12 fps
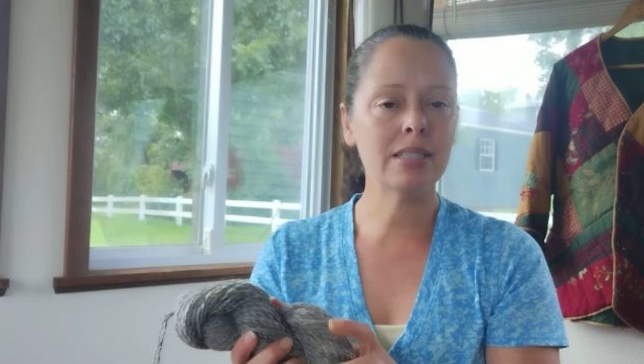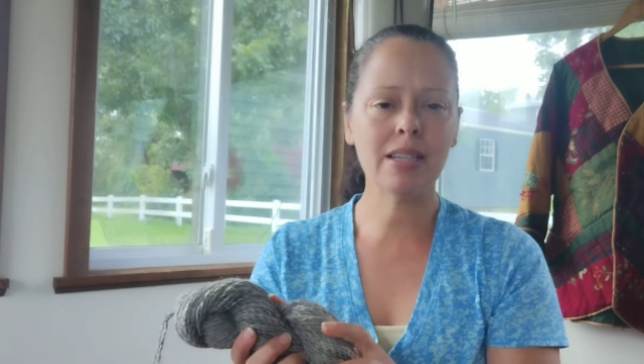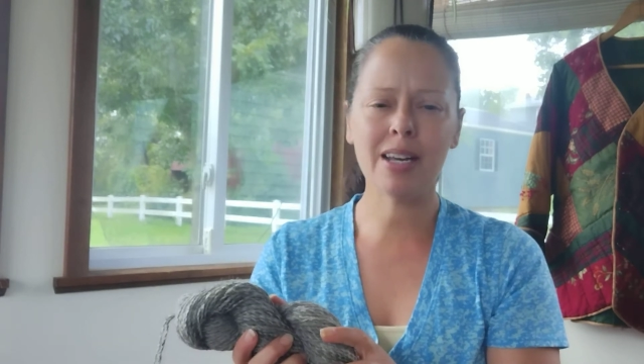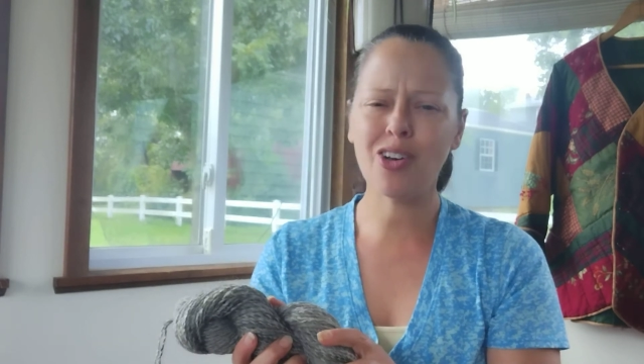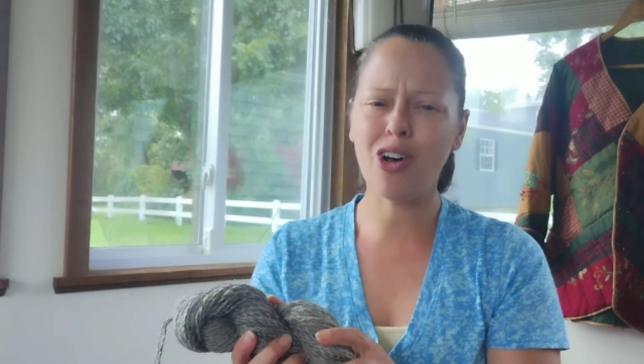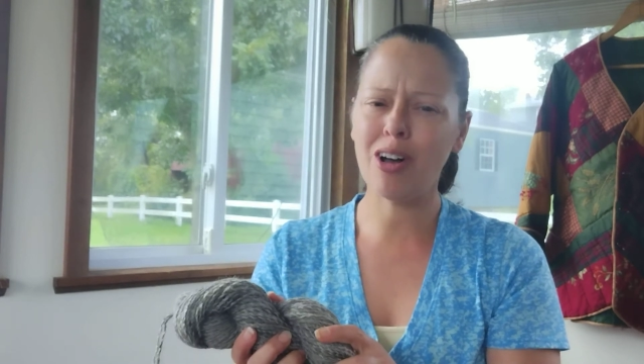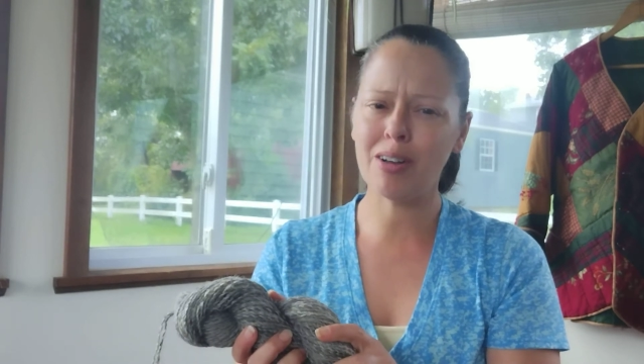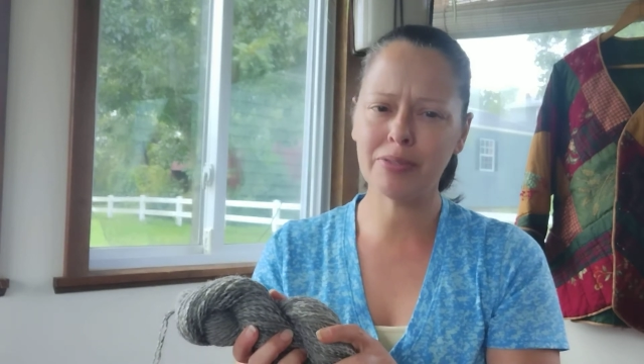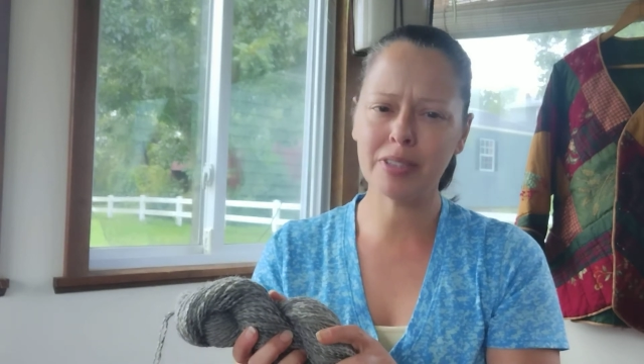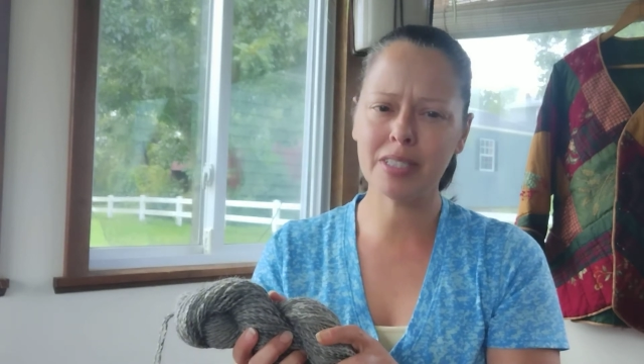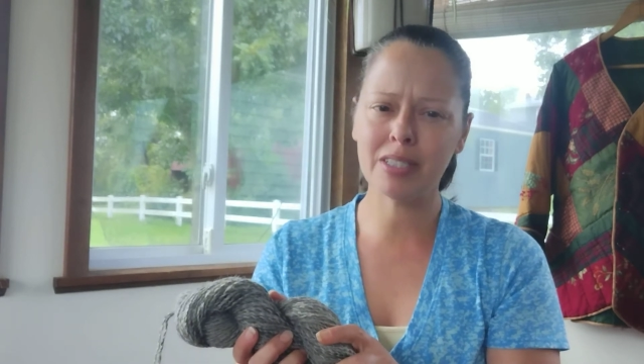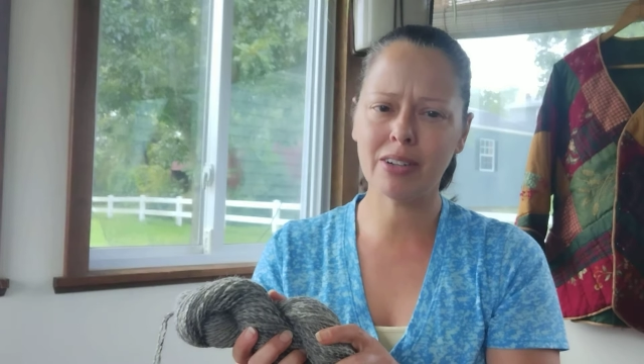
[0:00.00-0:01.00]
not
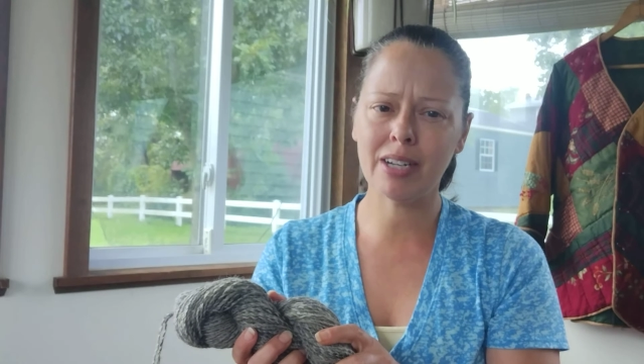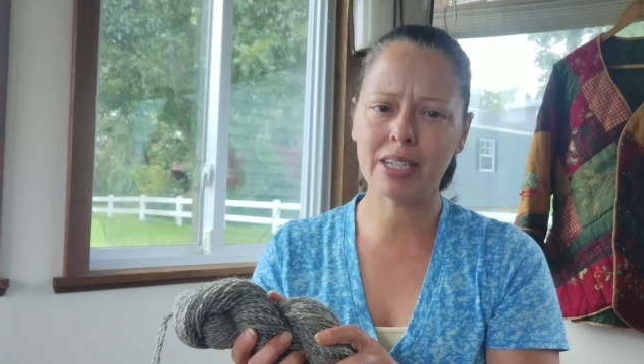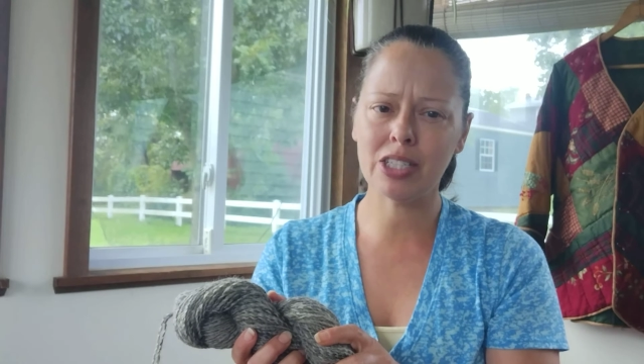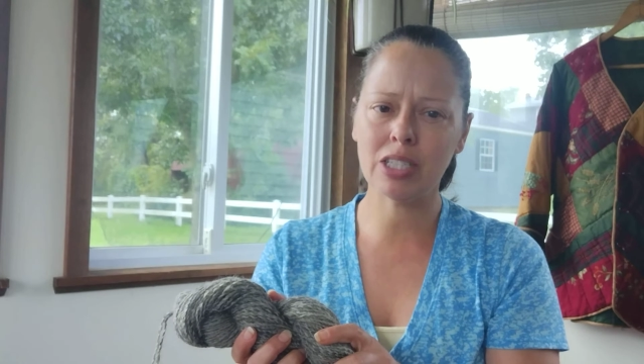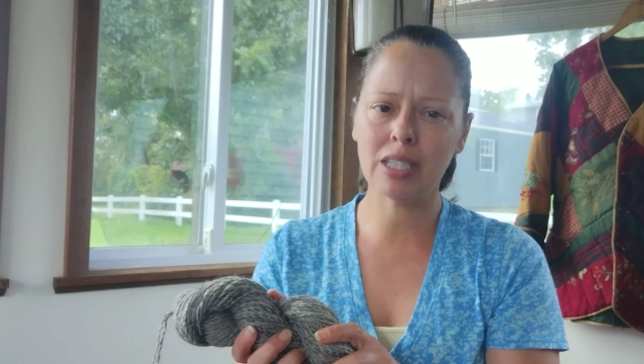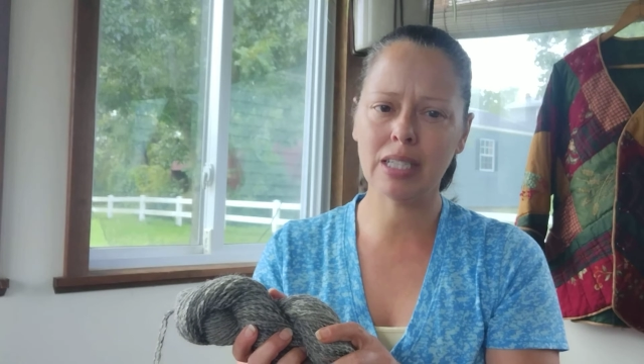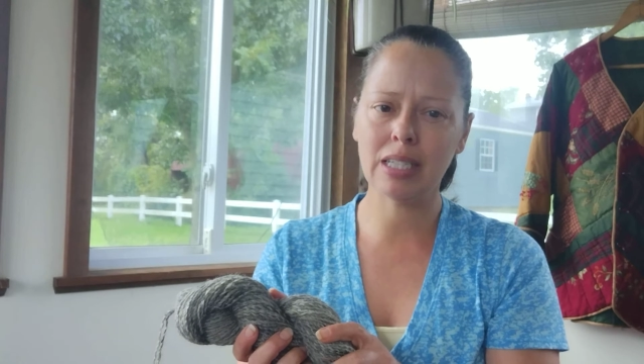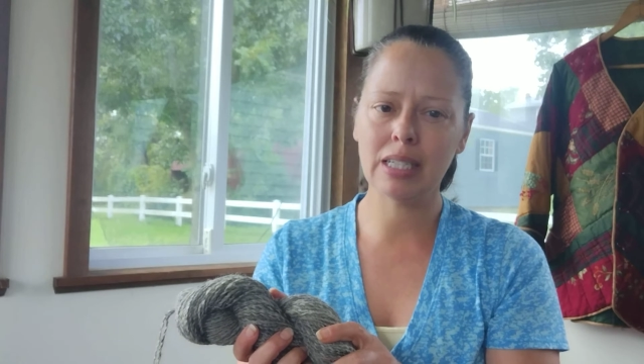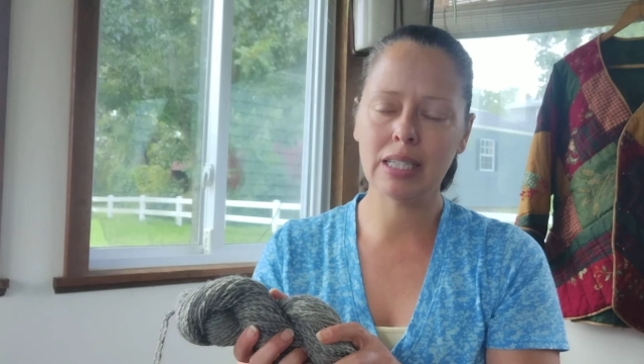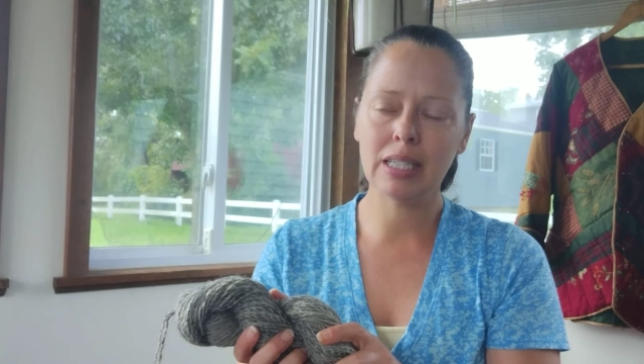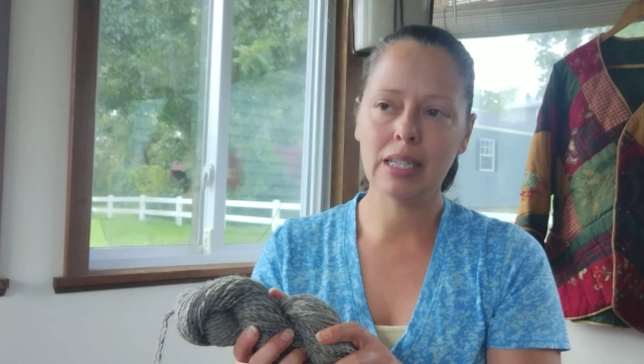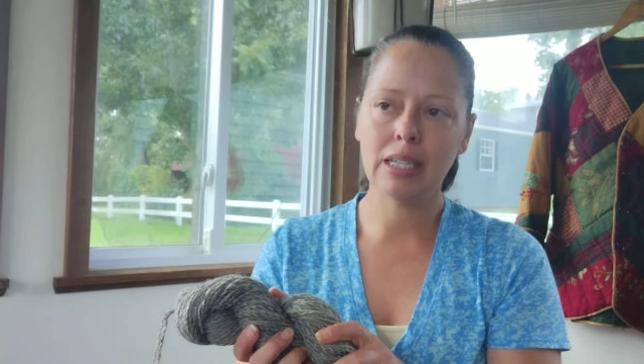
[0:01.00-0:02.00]
awfully scratchy.
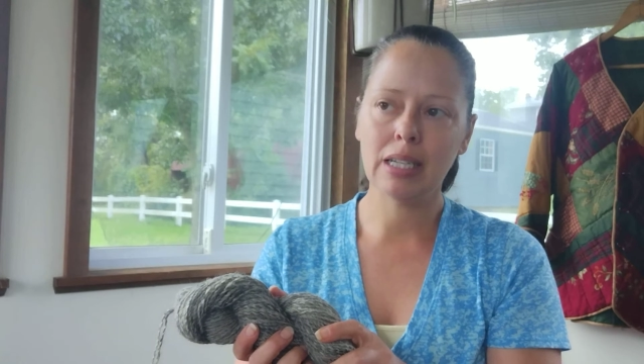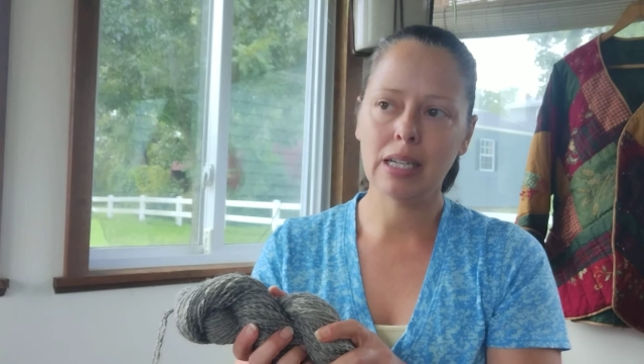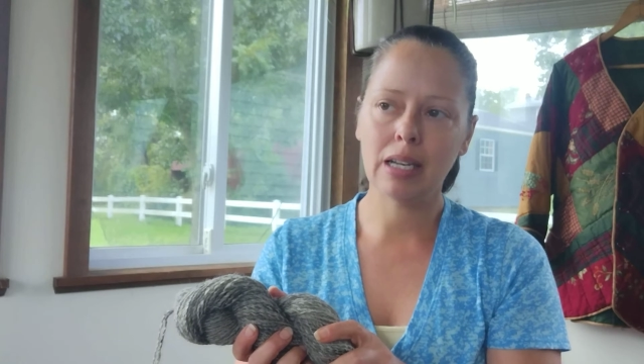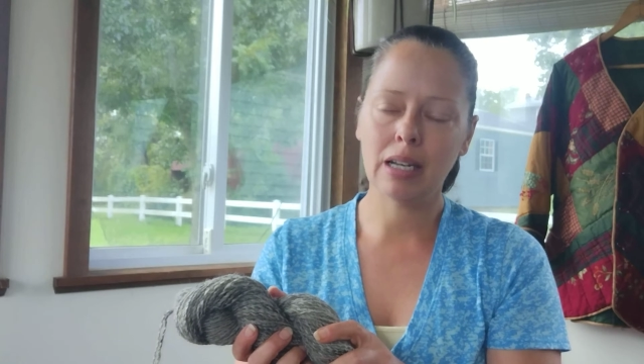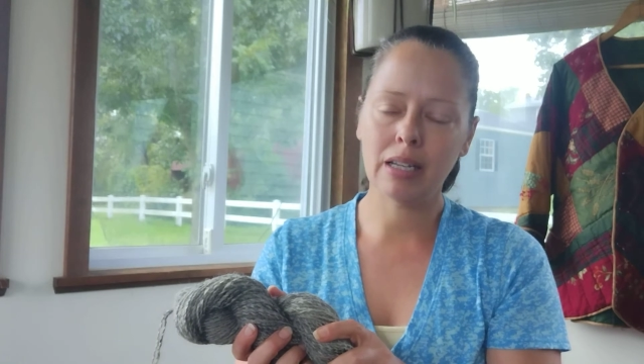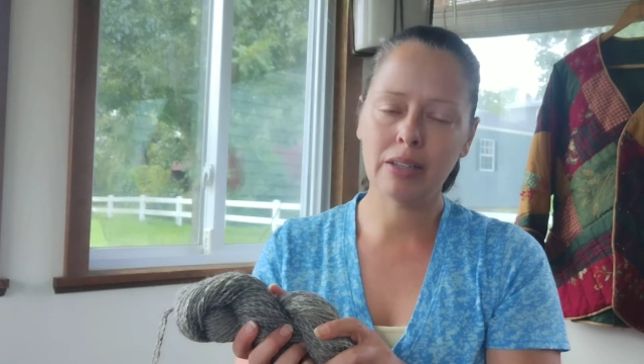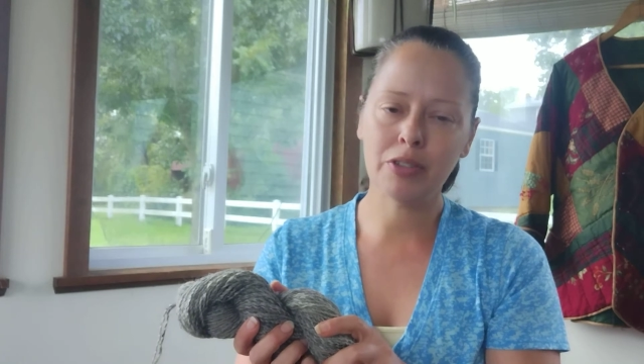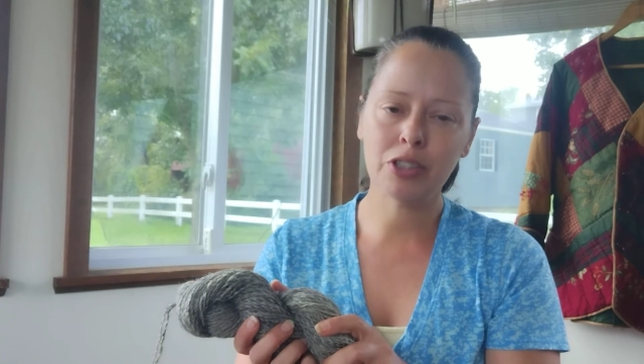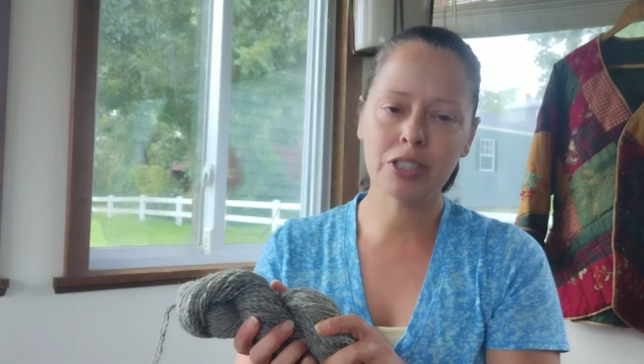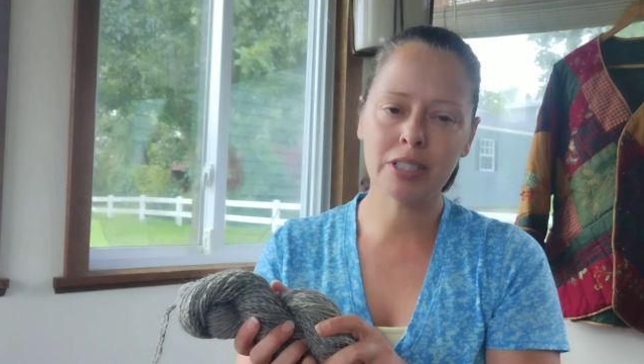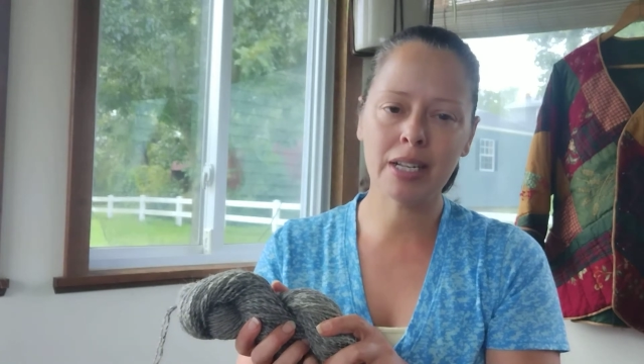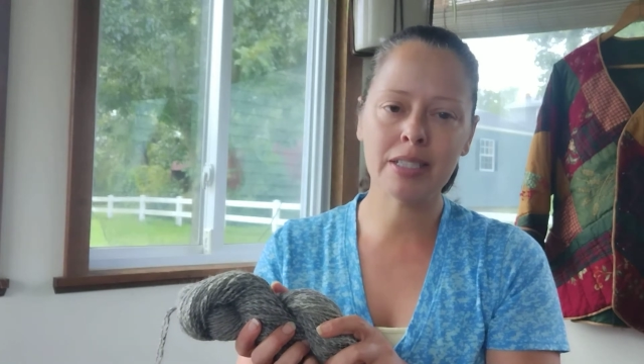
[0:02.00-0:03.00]
If you're
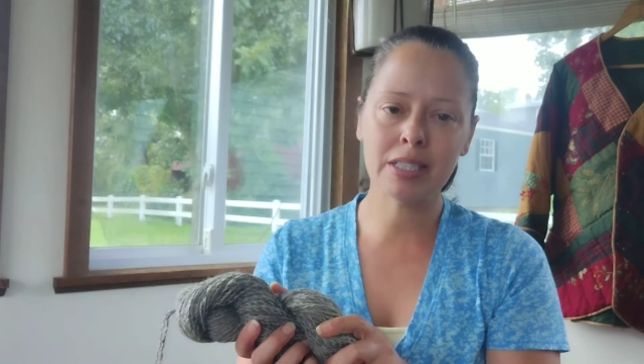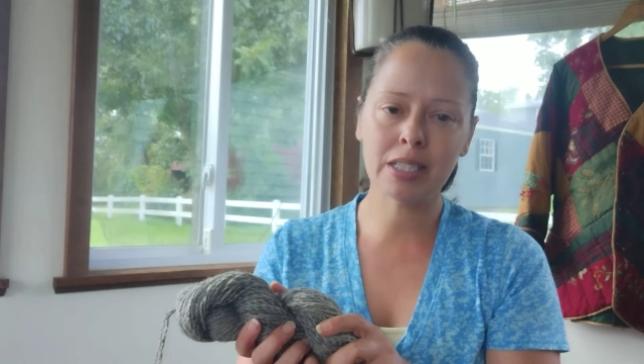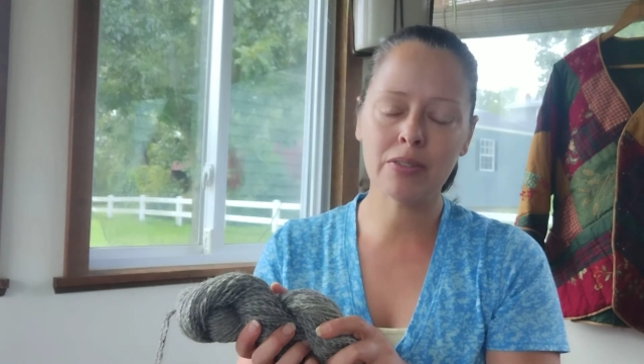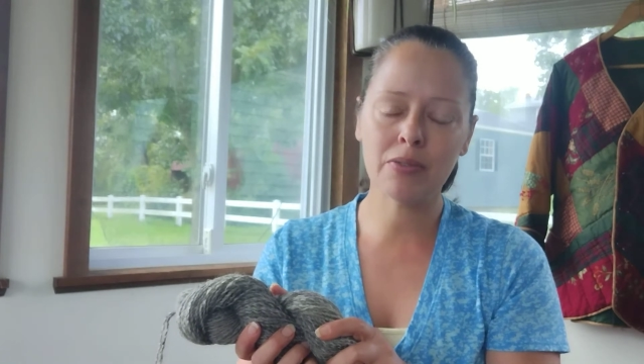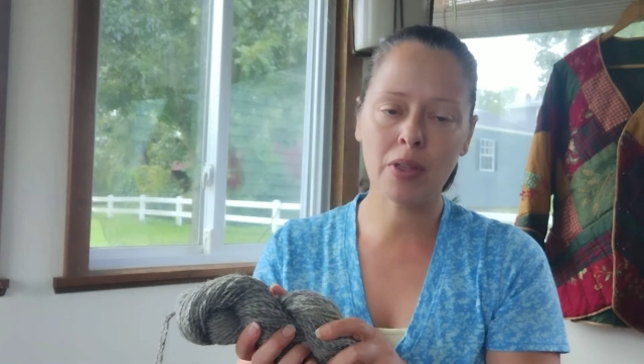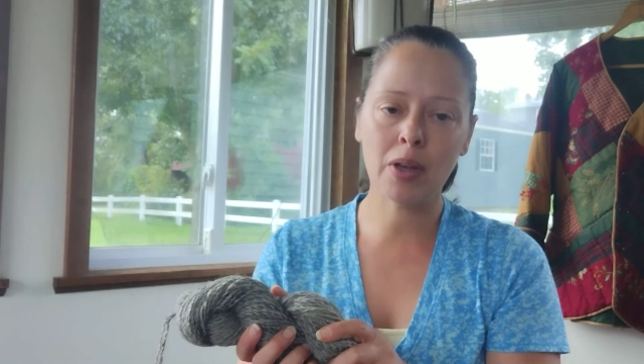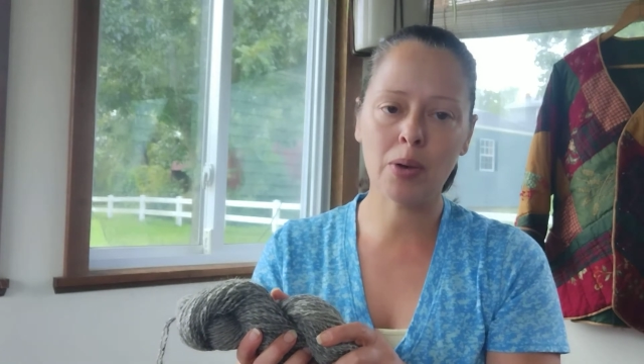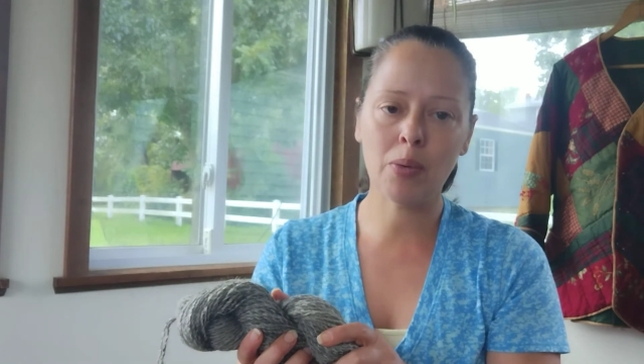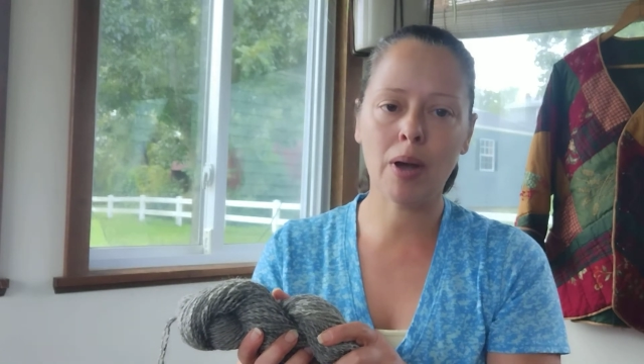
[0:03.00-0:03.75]
sensitive, though,